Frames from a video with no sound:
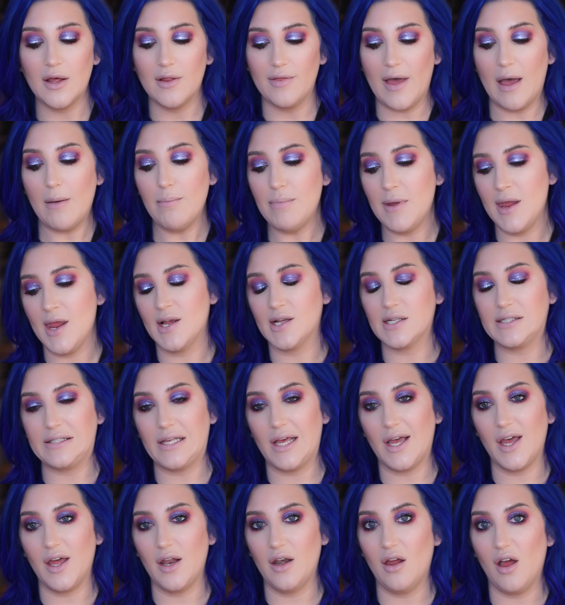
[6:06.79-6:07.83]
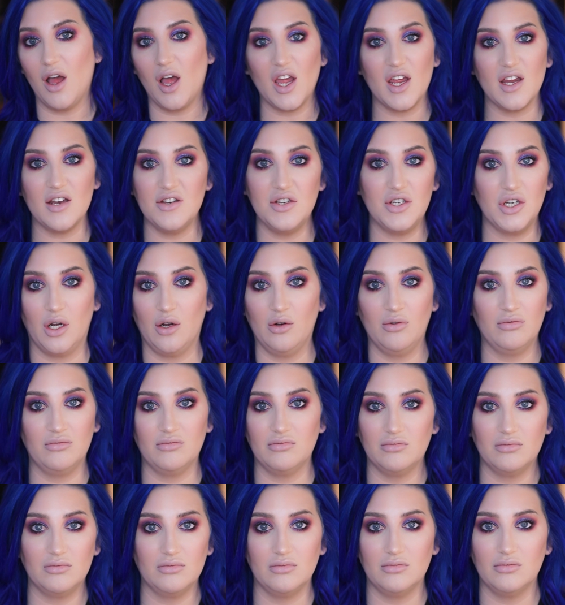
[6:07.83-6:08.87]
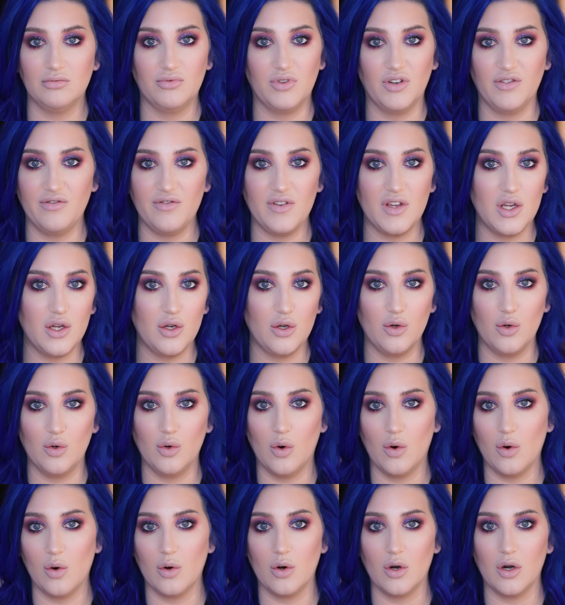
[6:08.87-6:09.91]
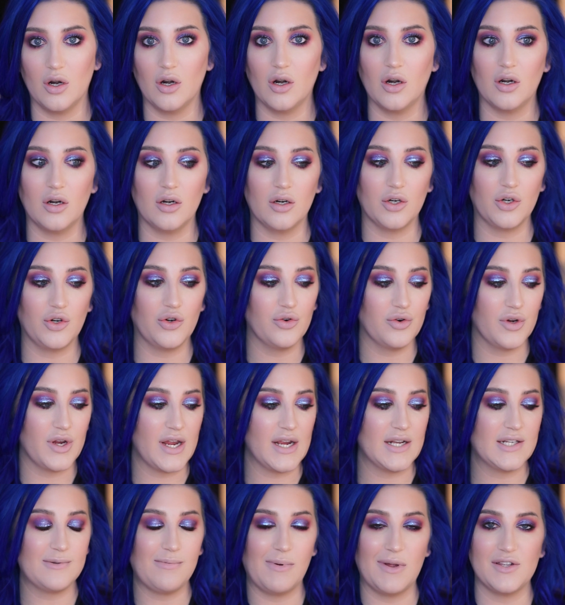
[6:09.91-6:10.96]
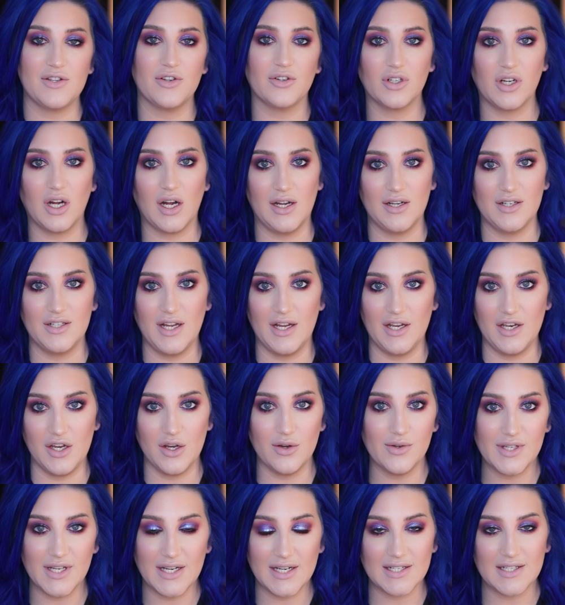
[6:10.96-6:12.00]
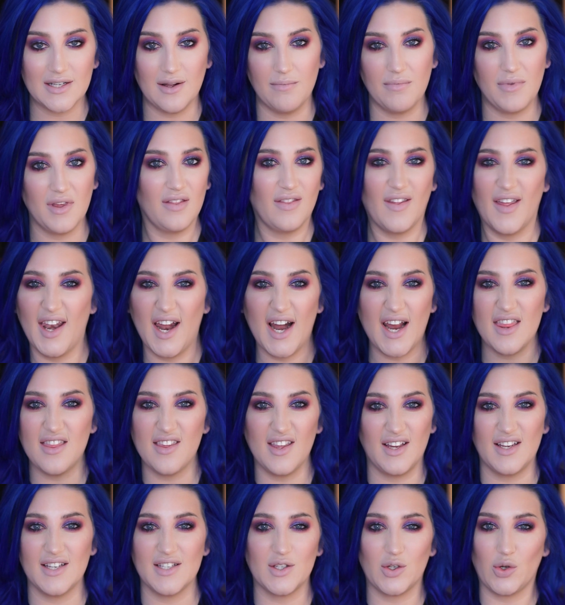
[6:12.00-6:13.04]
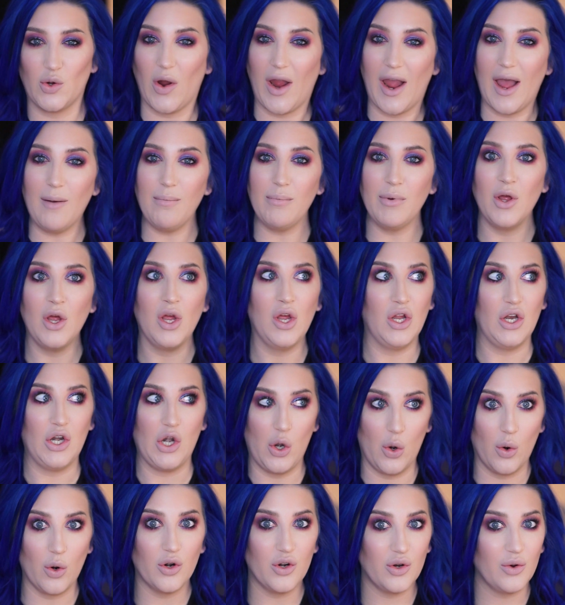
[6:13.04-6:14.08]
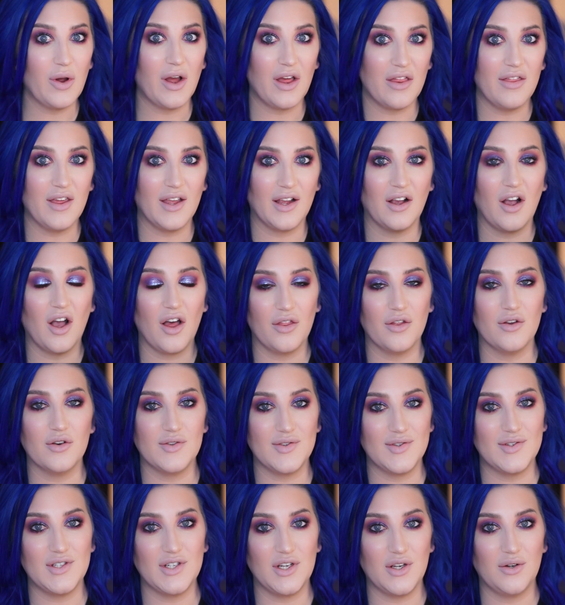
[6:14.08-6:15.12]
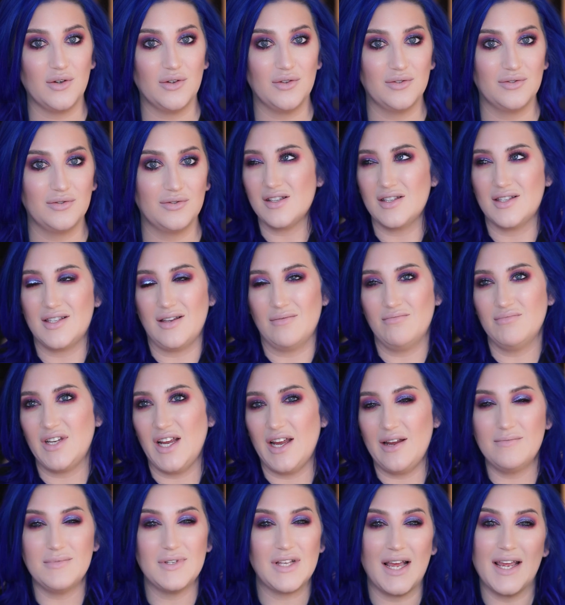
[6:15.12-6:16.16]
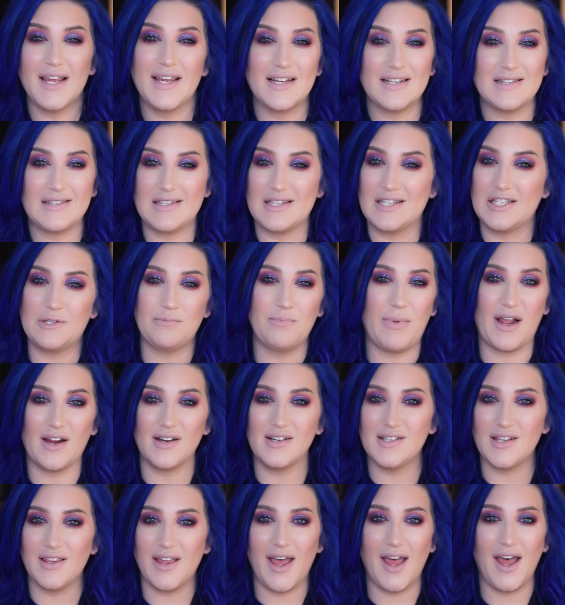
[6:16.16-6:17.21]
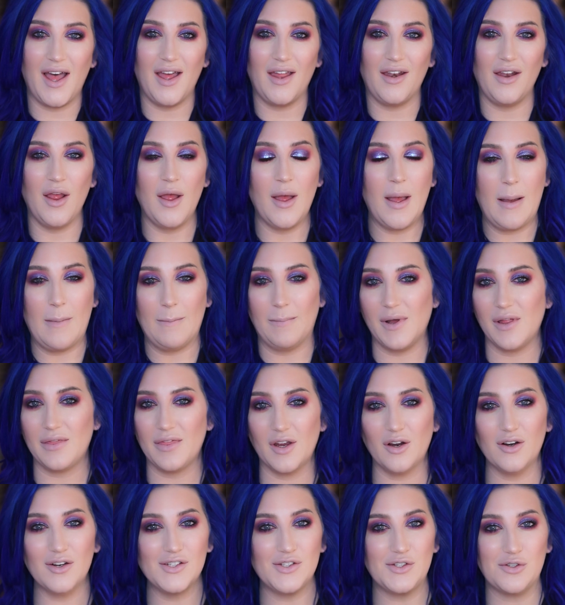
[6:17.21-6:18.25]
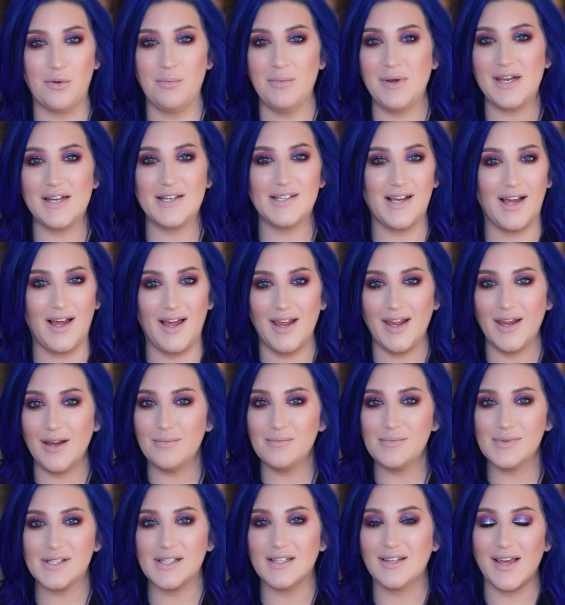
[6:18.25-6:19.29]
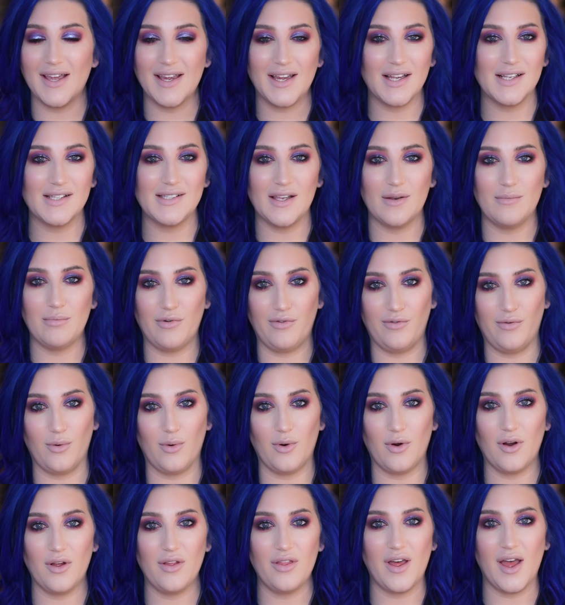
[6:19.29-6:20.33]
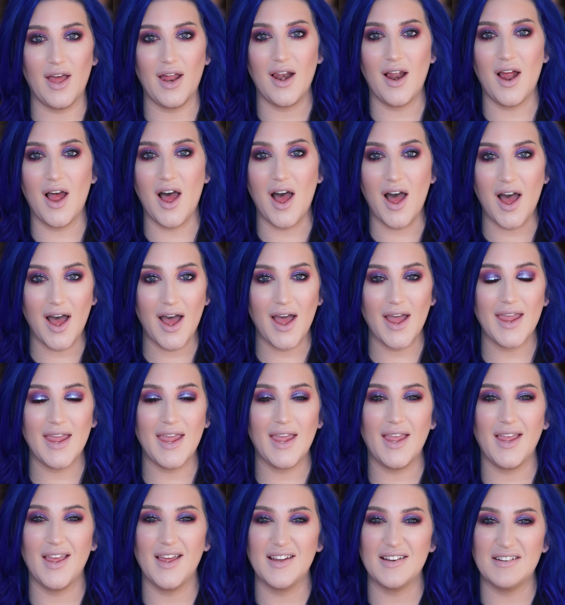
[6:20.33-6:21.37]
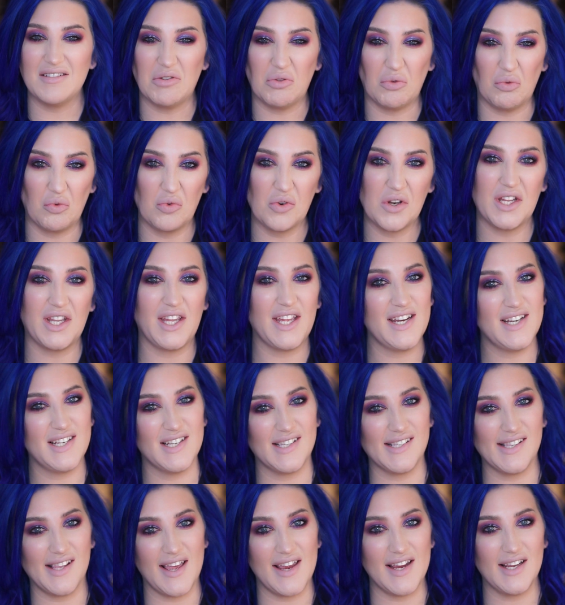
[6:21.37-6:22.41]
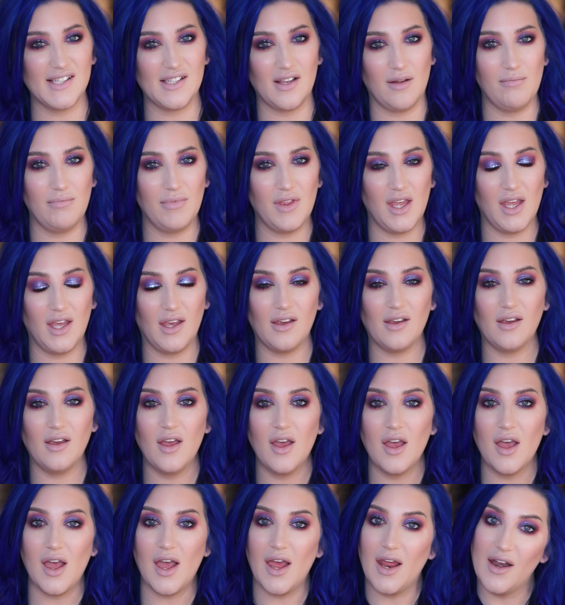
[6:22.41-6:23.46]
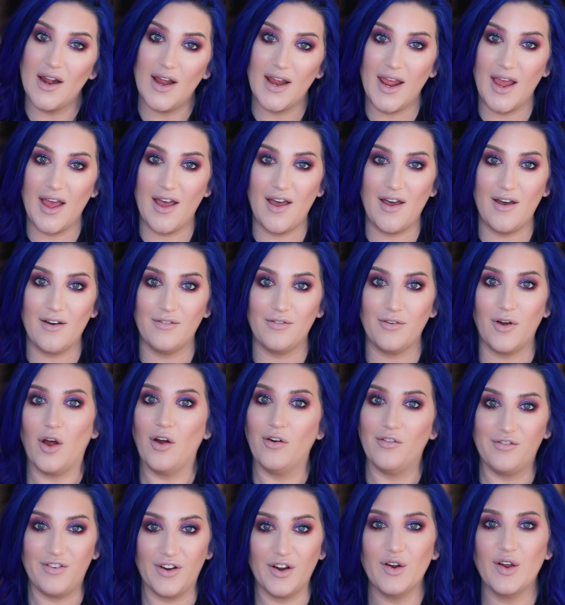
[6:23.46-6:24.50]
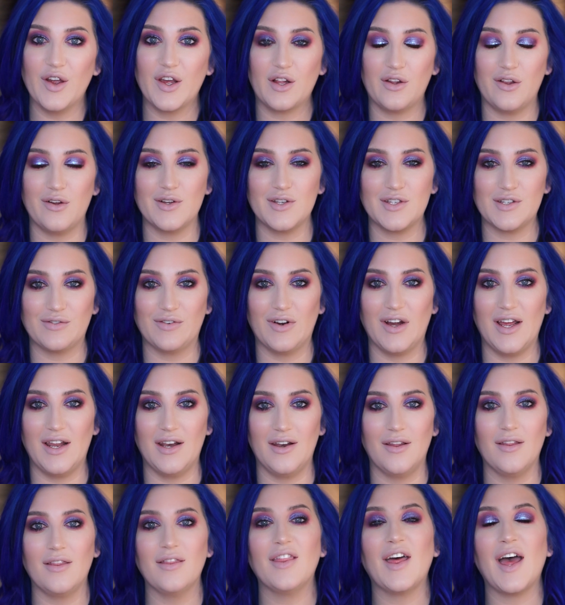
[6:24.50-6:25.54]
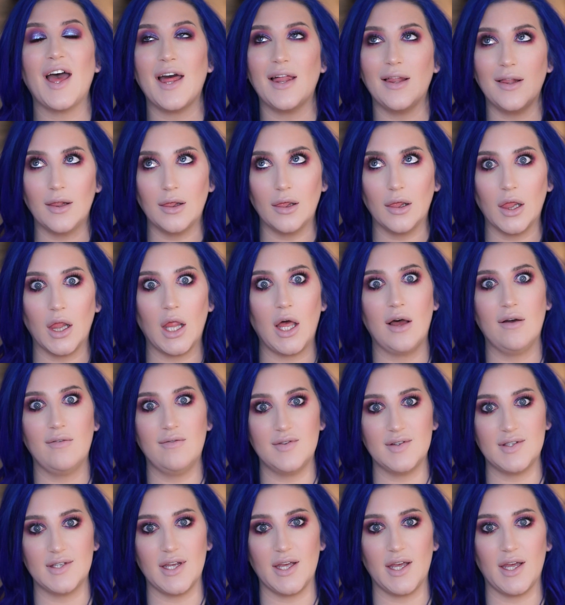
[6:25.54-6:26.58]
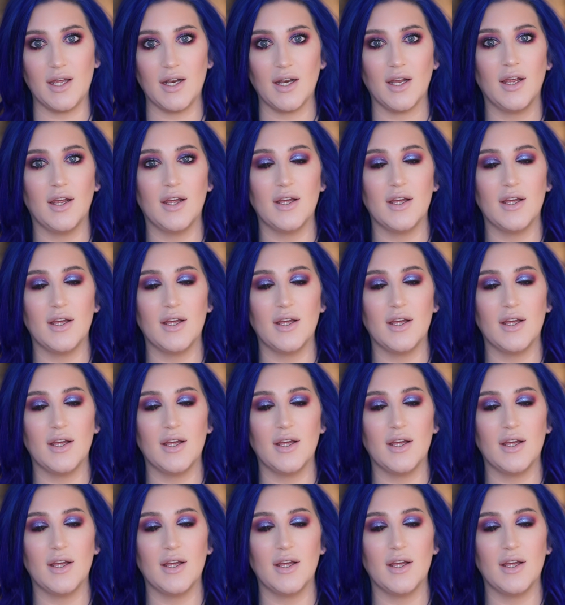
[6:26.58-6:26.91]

That being said, I don't review or create sponsored content using something that I think is crap, nor do I think others do. Sometimes I can suspect that, but there are so many times, like I said before, that I really dislike something and I have a very close friend that loves it.